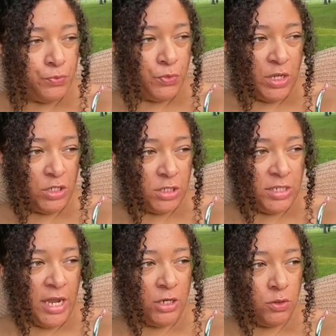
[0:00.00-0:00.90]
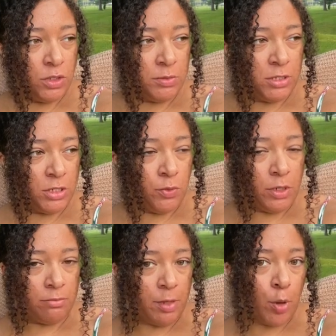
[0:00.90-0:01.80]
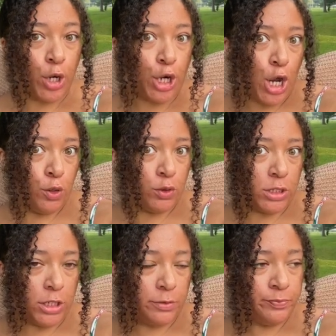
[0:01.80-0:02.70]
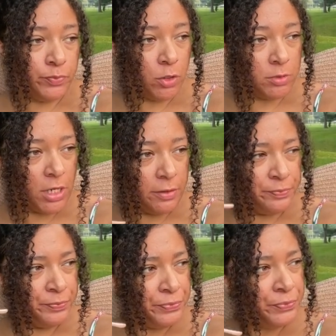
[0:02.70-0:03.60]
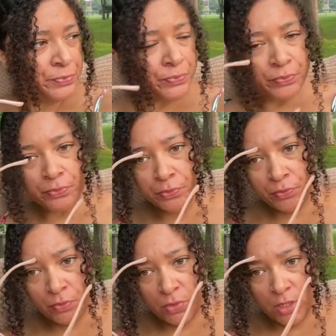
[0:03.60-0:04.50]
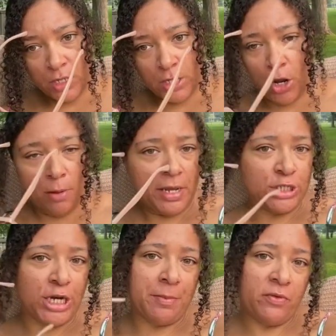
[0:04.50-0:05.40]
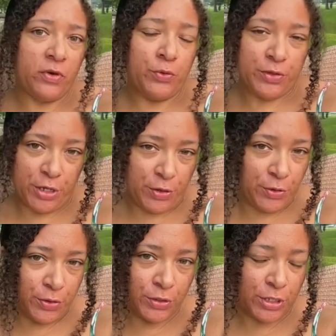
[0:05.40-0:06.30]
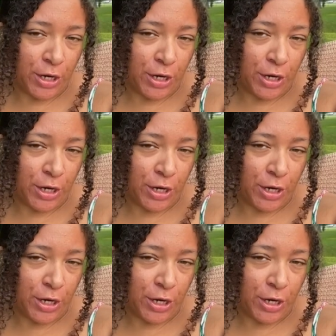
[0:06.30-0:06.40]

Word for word: That's just natural, especially when people are nosy. You know what I'm saying? You know, I'm not sharing my food with